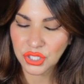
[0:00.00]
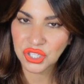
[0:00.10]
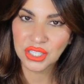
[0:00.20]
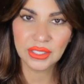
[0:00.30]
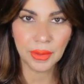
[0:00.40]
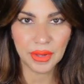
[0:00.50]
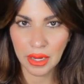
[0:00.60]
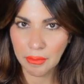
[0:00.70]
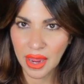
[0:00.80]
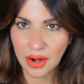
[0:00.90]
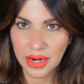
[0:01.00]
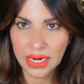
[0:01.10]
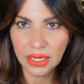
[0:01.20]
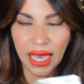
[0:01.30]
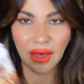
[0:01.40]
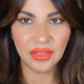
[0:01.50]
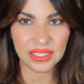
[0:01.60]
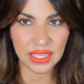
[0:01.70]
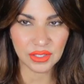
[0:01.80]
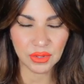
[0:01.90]
she ended up getting married. Yeah,
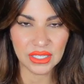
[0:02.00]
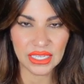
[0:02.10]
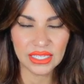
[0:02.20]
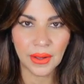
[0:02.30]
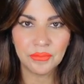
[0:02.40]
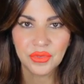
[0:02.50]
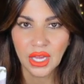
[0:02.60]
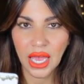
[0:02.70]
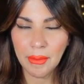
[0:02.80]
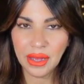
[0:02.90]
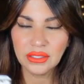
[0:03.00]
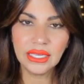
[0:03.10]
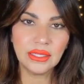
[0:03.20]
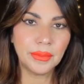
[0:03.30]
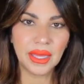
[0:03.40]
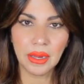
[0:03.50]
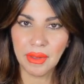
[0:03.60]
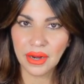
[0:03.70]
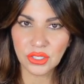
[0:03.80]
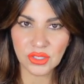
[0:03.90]
that's what this is. Amanda ended up getting
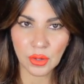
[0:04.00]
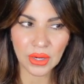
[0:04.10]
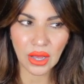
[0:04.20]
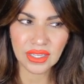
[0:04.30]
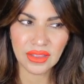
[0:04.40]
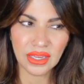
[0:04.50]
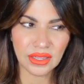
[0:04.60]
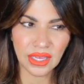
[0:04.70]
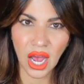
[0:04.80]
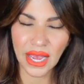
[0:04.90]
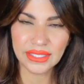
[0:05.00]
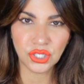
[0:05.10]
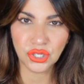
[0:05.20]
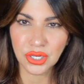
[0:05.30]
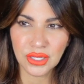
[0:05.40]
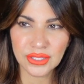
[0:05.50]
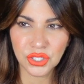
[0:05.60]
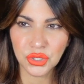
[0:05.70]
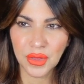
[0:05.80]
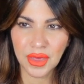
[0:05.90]
married to someone else. I think the guy is a
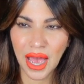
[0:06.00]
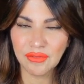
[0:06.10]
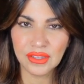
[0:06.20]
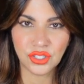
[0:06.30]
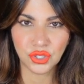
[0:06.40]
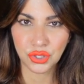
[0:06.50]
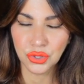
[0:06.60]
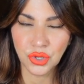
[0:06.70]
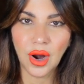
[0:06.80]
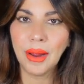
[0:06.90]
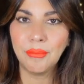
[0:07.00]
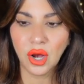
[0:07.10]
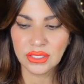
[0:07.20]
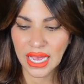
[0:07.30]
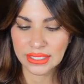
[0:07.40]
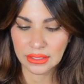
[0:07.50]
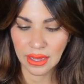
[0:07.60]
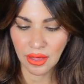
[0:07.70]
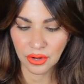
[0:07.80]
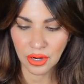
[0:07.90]
journalist too, and they have this true crime podcast
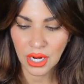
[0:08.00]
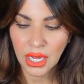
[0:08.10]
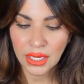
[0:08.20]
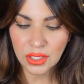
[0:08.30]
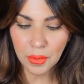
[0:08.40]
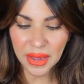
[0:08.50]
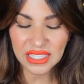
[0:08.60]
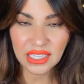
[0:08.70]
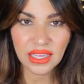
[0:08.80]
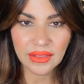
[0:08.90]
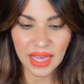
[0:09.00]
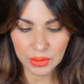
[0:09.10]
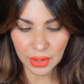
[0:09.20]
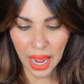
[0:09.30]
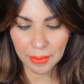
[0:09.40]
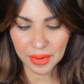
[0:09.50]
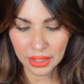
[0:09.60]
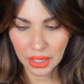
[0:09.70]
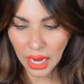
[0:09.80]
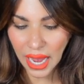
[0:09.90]
together. So basically that's what happened.
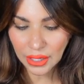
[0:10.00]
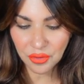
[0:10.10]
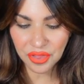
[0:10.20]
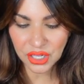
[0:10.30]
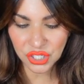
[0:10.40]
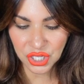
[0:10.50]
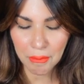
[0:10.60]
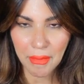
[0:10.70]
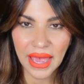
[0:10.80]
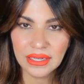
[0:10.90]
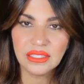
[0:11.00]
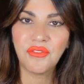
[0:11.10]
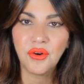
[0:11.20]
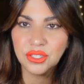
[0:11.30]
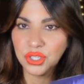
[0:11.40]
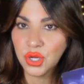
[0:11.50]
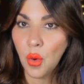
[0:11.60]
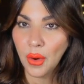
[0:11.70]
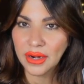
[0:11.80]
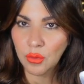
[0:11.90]
I don't think she meant for it to
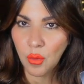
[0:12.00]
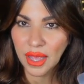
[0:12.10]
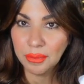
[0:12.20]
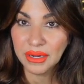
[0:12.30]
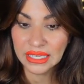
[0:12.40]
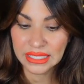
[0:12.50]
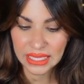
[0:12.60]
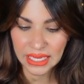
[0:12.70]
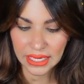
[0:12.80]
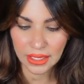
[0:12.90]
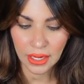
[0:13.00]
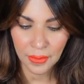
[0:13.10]
go where it went, but it did.